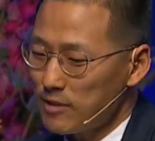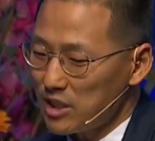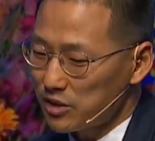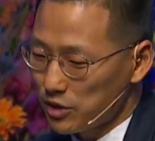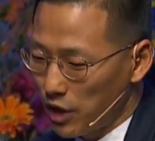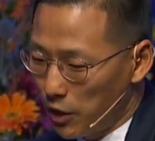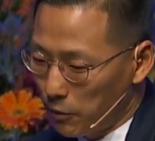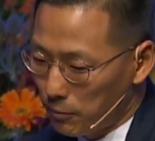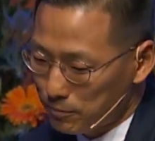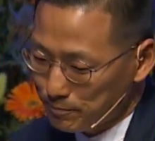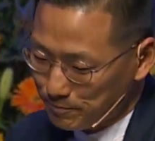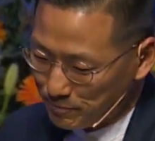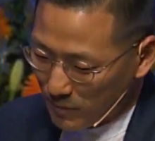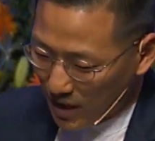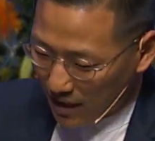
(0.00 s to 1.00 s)
So,
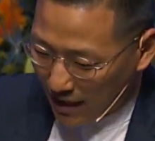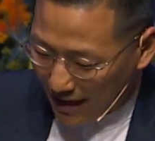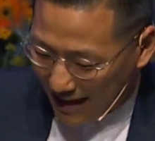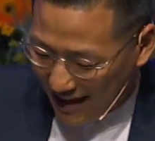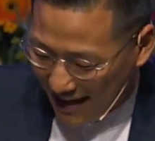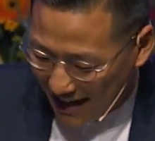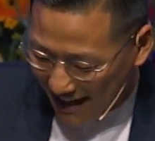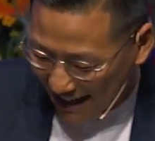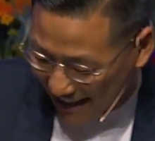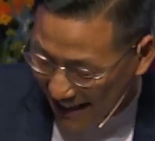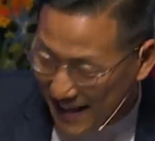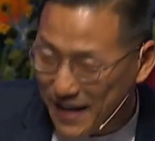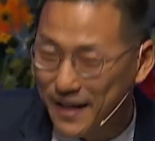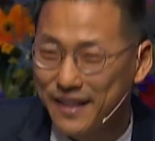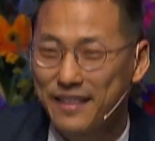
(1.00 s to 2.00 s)

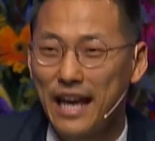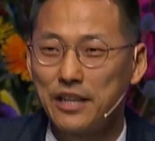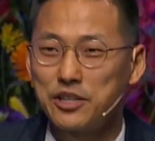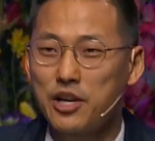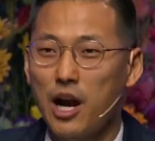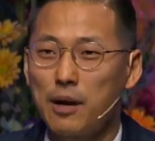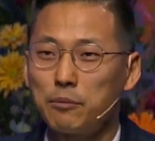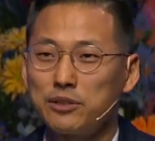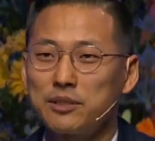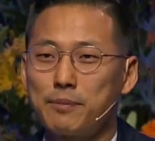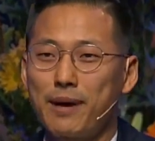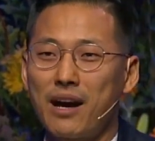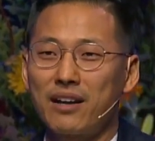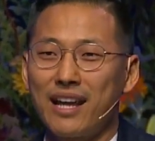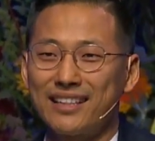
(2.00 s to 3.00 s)
again, that job was
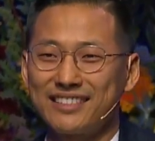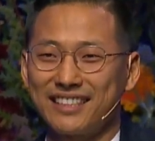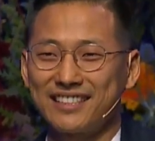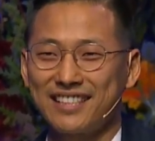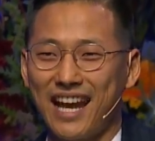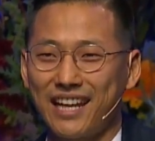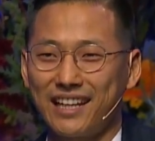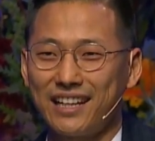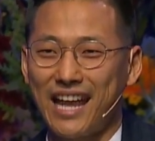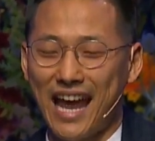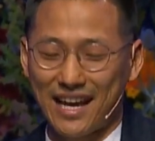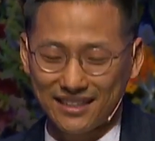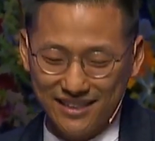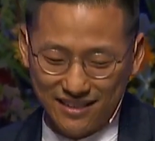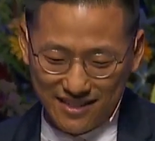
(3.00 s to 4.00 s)
about as exciting
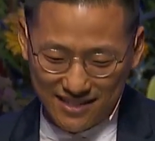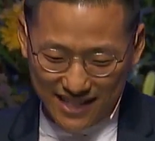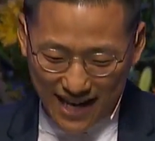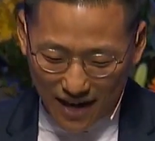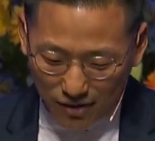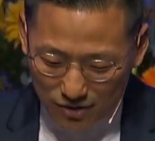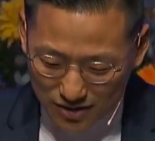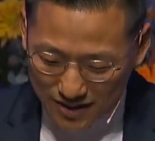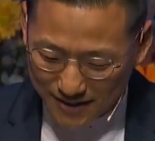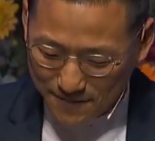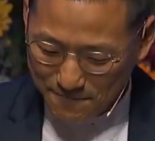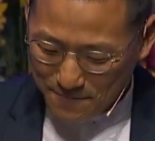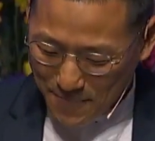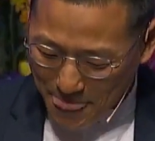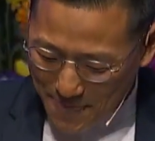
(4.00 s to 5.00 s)
as it sounds,
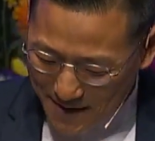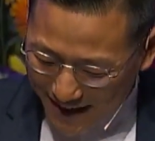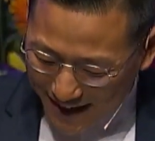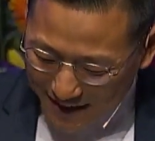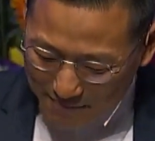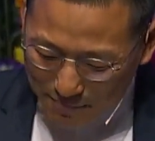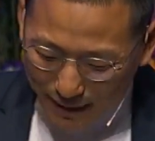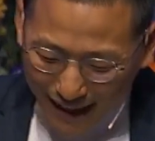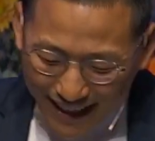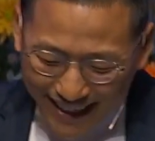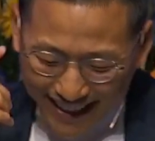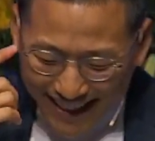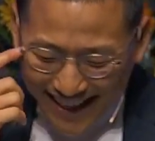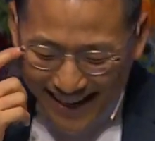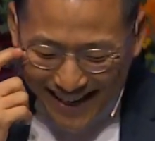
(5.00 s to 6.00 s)

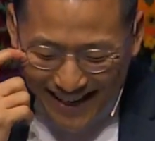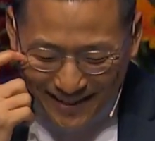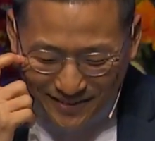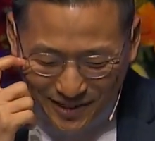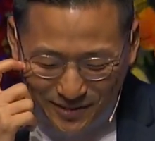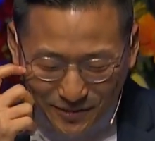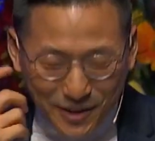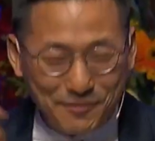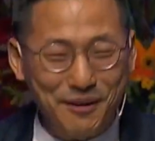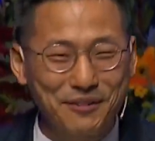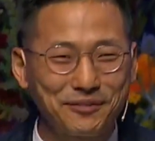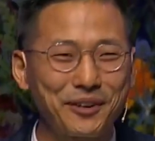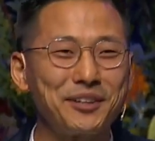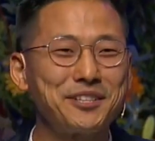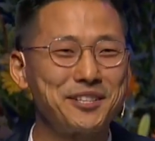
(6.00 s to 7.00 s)
but it was one of my
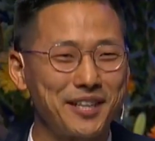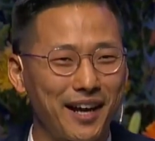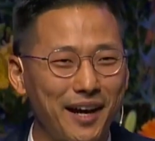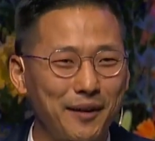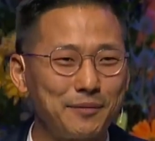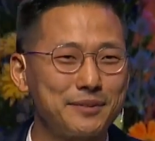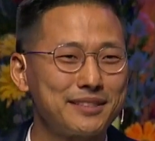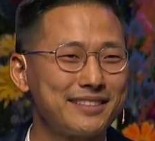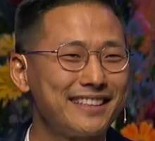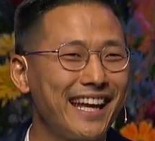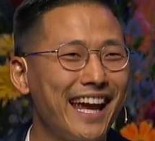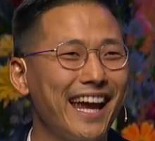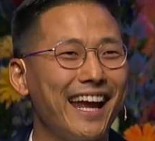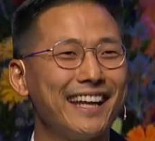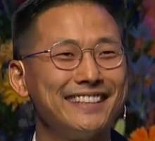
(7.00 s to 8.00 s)
first jobs,
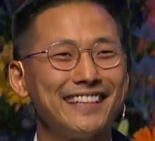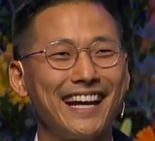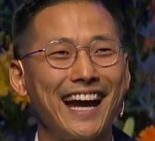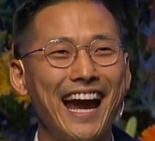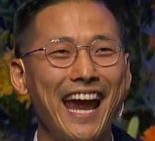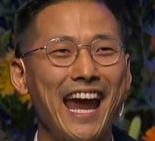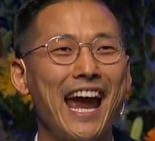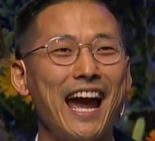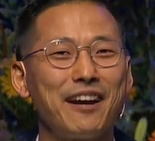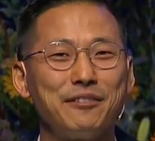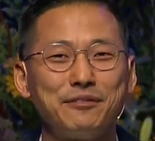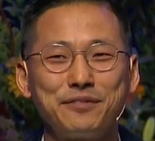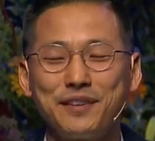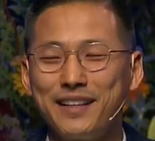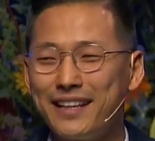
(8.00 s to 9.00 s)
and I
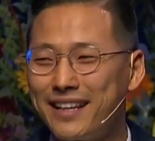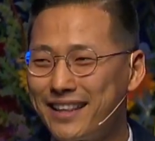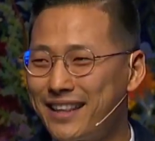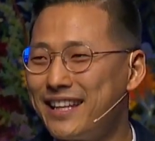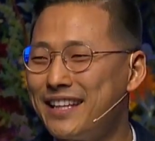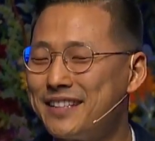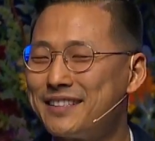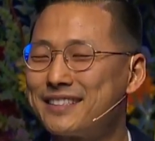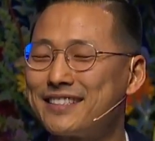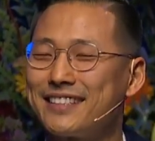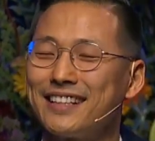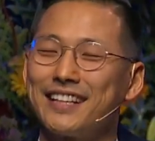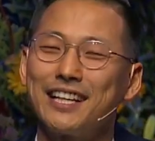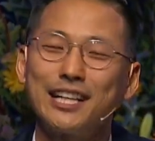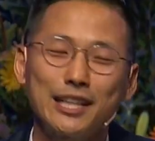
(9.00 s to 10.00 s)
have these
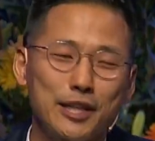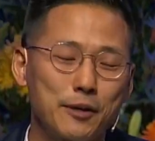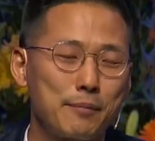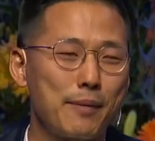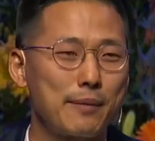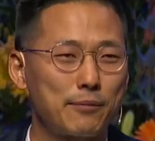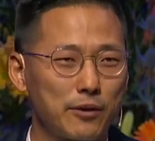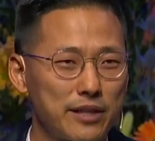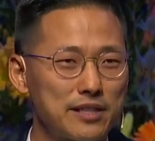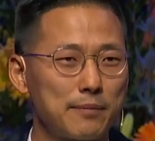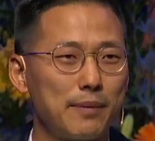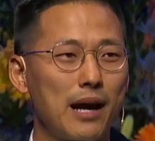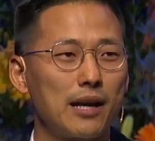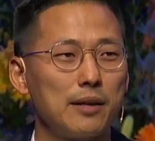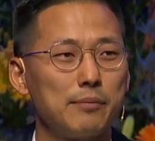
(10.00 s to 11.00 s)
clear memories
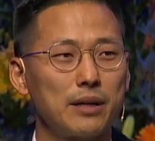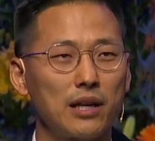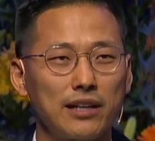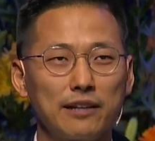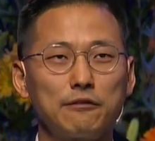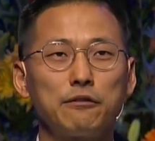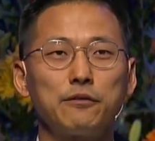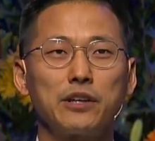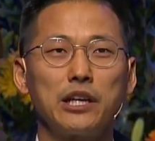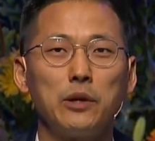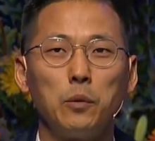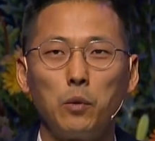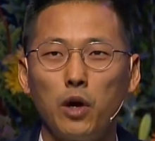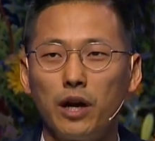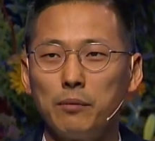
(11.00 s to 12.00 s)
about it, but I'll never forget
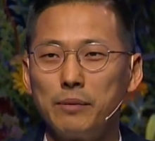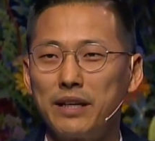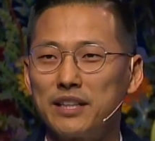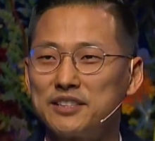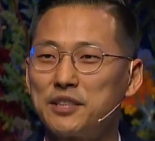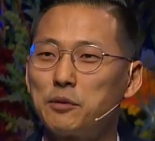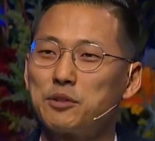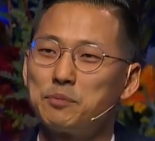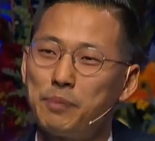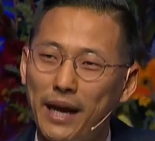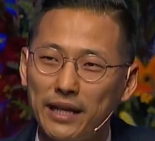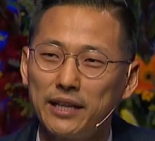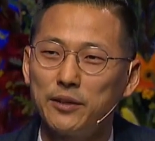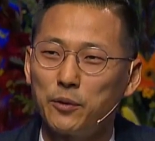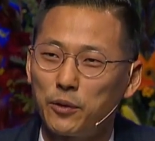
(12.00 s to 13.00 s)
one, because there was
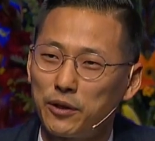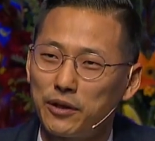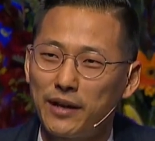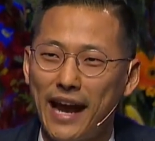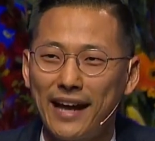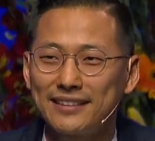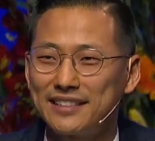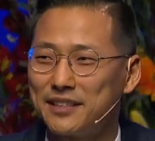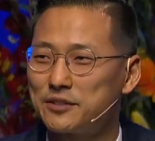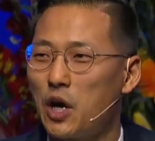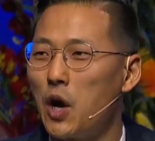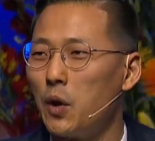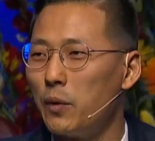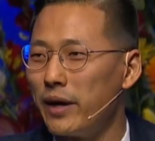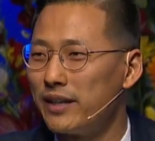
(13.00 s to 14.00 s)
pecking order, as is
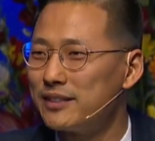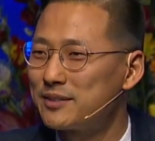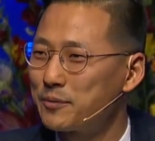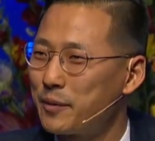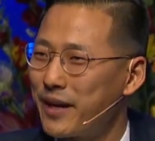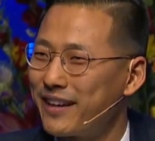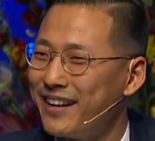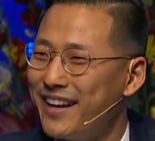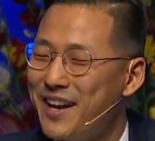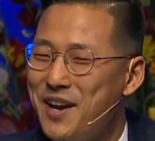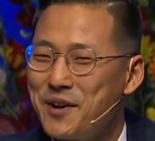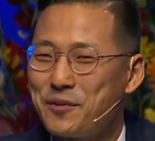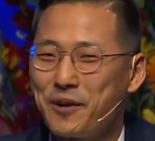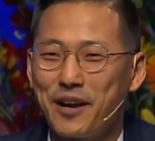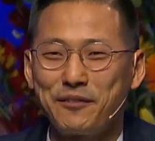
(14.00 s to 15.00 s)
always,
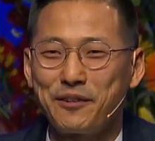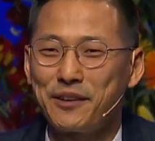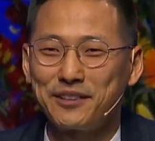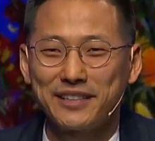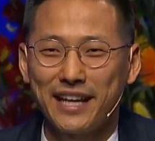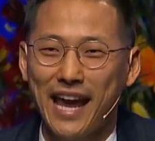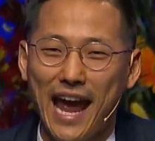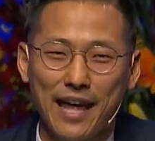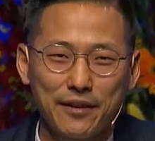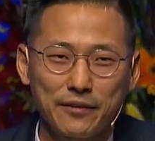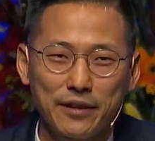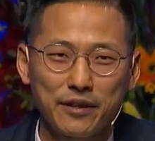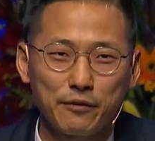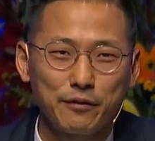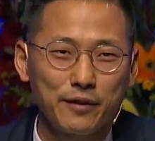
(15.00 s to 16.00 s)
wherever there's a
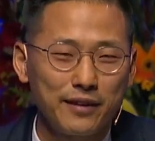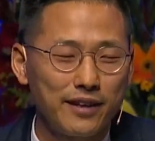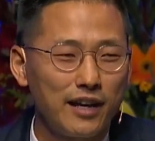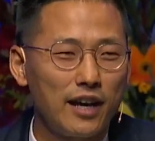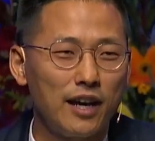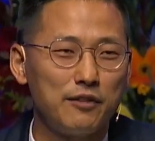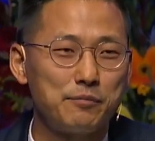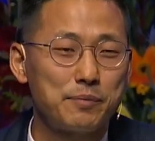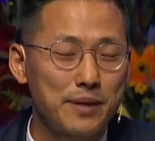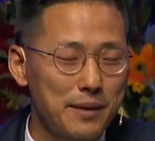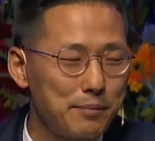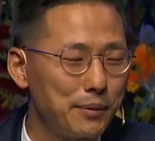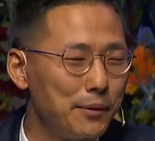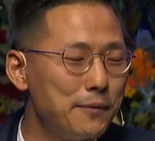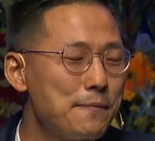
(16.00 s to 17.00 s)
gathering of
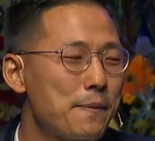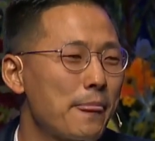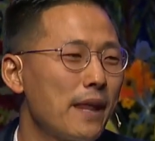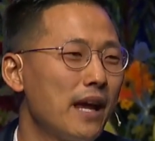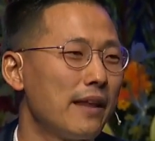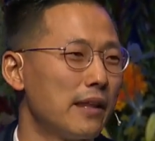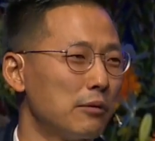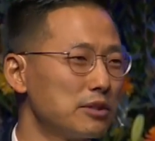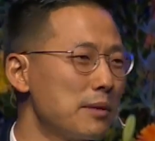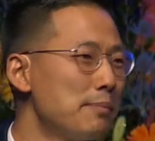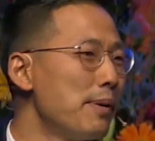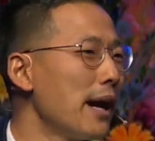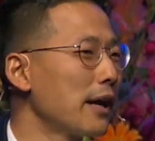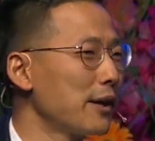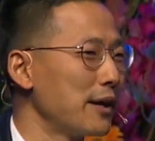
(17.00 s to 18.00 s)
people, and there was a
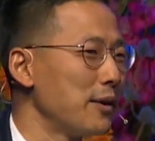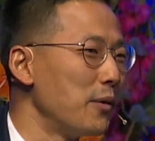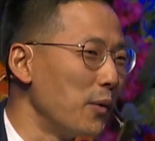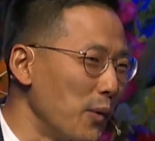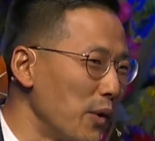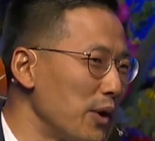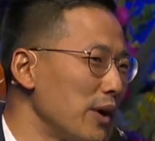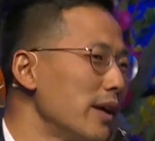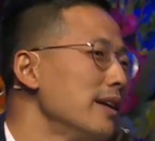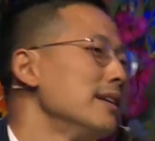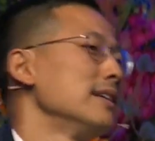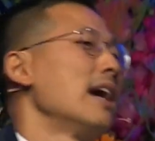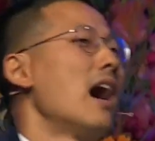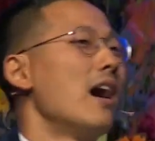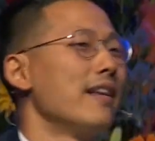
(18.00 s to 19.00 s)
pecking order
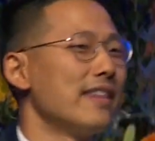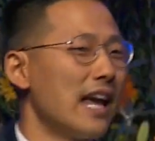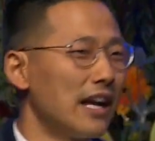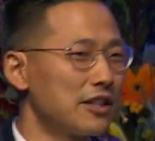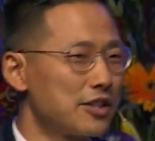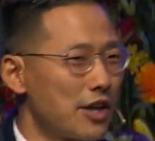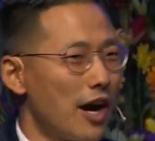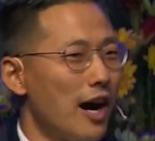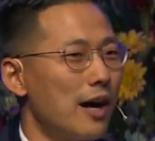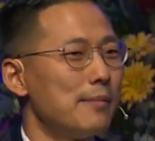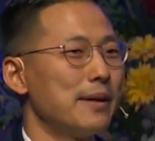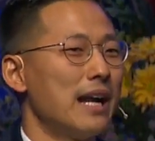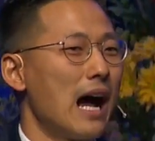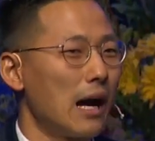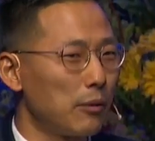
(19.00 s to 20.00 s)
on that job,
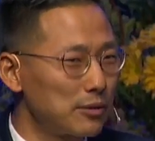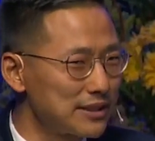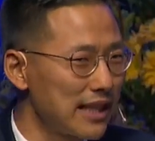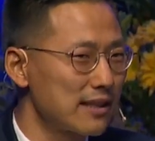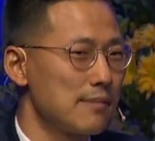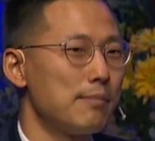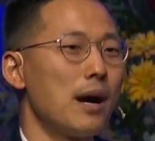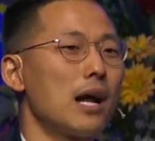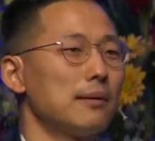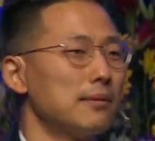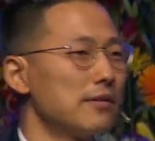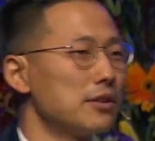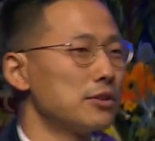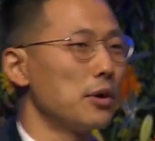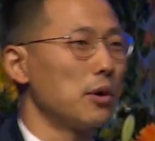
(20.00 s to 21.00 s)
and I was at the bottom
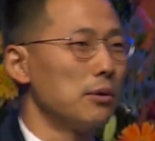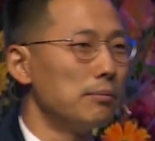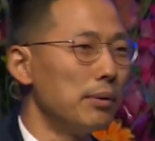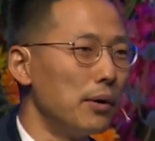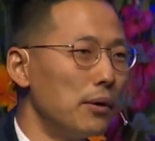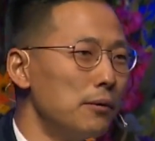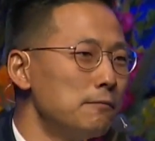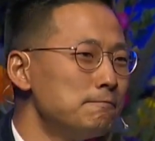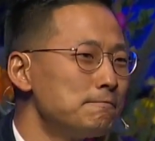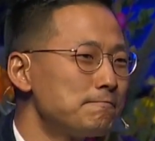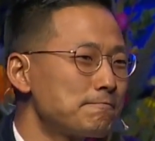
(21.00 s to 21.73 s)
of the totem pole,